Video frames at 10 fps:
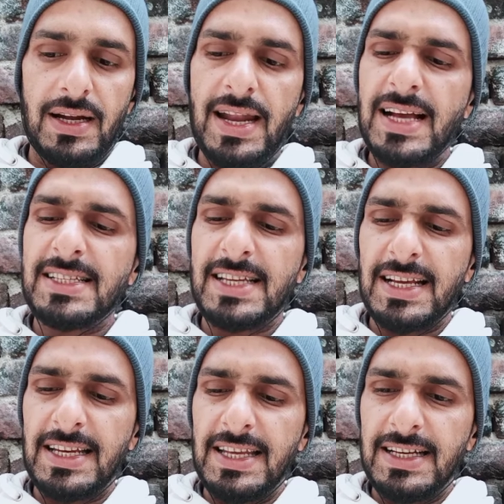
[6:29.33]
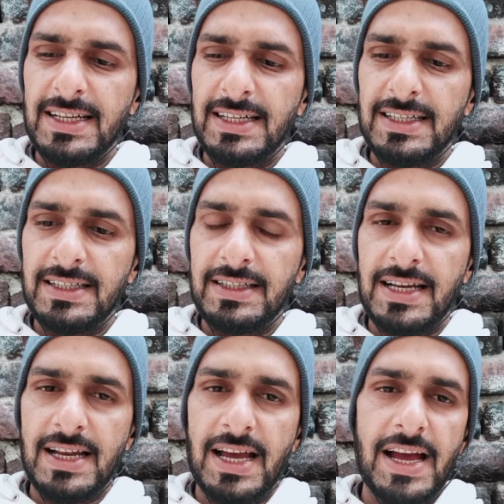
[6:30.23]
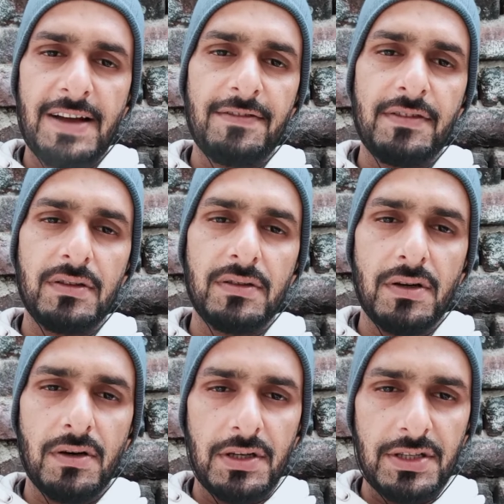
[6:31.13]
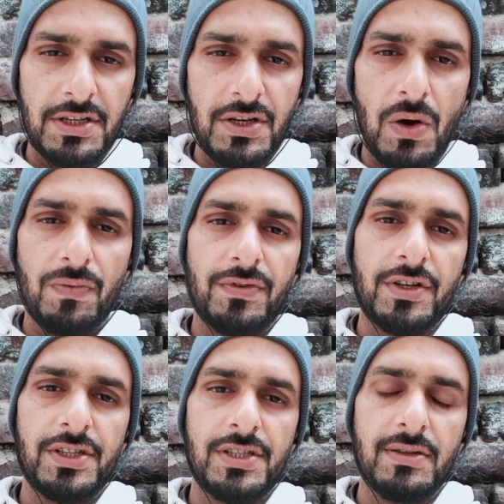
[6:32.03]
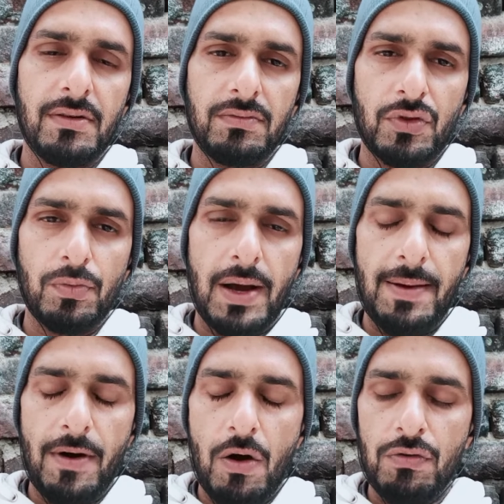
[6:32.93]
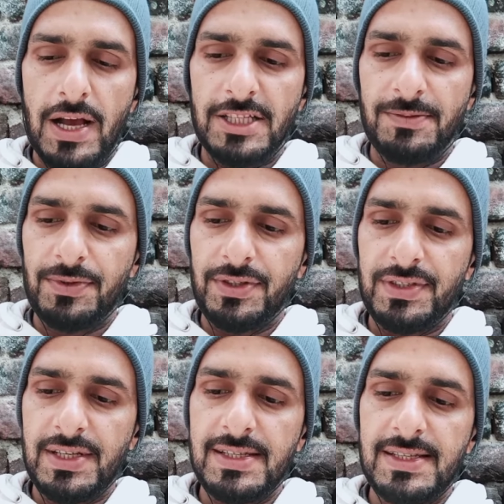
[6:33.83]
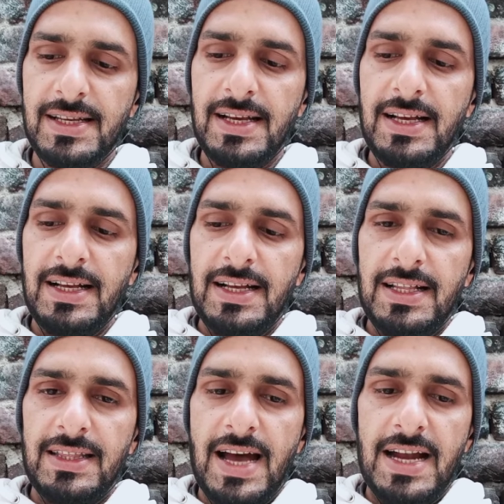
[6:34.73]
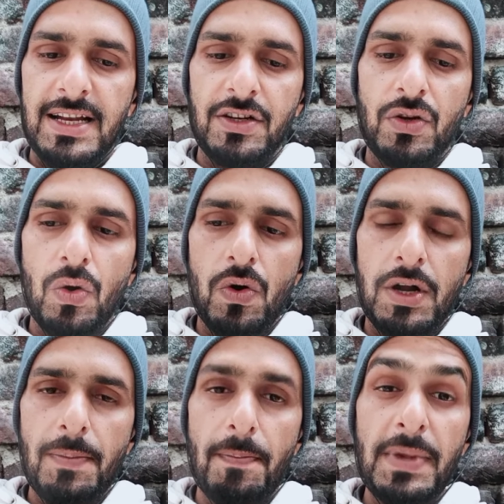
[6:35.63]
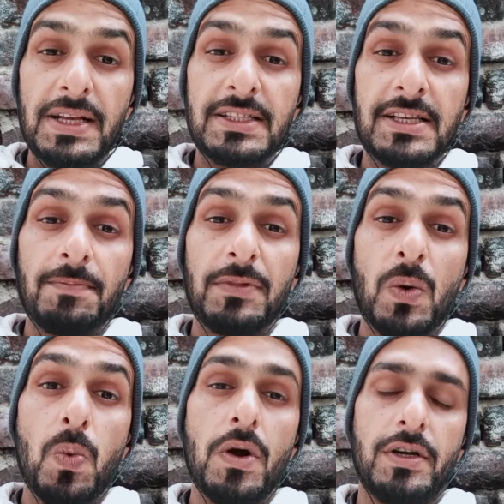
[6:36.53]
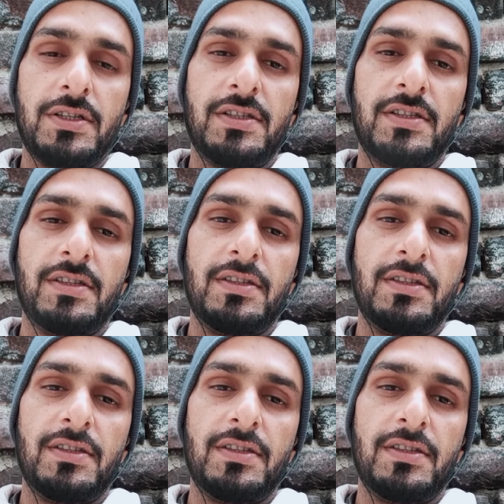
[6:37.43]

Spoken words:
Next technique that I have written down first through my own experiences, that don't mix up the words.